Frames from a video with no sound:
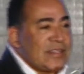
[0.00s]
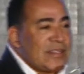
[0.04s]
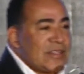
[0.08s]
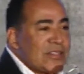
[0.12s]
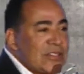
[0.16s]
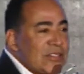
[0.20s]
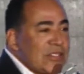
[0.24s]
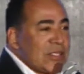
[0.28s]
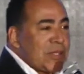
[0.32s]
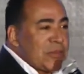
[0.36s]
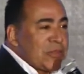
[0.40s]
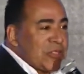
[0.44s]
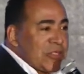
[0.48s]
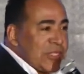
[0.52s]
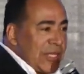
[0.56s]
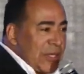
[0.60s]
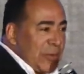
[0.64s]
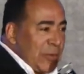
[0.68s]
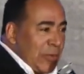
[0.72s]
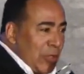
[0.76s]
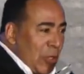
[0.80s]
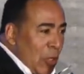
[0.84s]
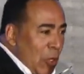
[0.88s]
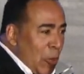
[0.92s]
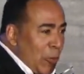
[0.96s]
So I'm sitting
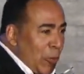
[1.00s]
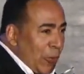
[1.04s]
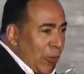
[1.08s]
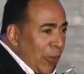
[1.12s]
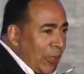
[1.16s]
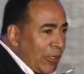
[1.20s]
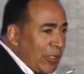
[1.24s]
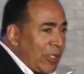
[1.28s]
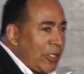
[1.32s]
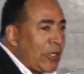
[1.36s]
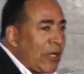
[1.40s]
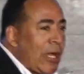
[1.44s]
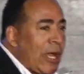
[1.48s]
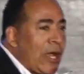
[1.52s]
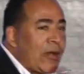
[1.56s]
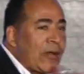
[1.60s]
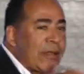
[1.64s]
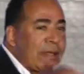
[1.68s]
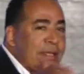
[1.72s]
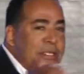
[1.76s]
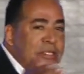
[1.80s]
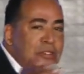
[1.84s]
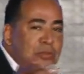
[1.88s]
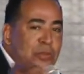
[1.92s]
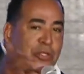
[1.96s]
with Oprah. You know how it
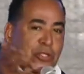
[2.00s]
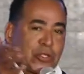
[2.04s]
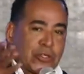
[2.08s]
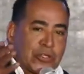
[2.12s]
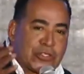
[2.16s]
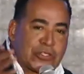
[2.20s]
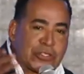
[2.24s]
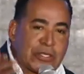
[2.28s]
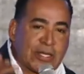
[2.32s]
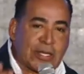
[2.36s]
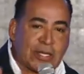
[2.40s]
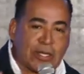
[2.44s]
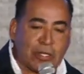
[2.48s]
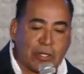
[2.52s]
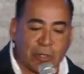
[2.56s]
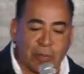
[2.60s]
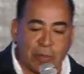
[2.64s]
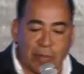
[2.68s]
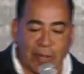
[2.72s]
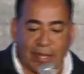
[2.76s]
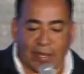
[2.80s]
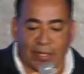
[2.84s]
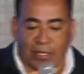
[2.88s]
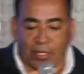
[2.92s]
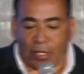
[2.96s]
is when you sit in her
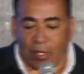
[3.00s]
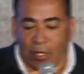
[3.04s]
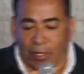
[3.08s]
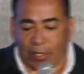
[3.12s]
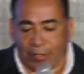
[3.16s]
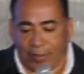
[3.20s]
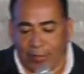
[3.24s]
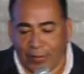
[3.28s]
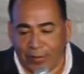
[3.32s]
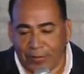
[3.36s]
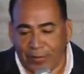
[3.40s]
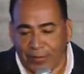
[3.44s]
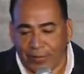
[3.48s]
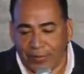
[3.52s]
backyard.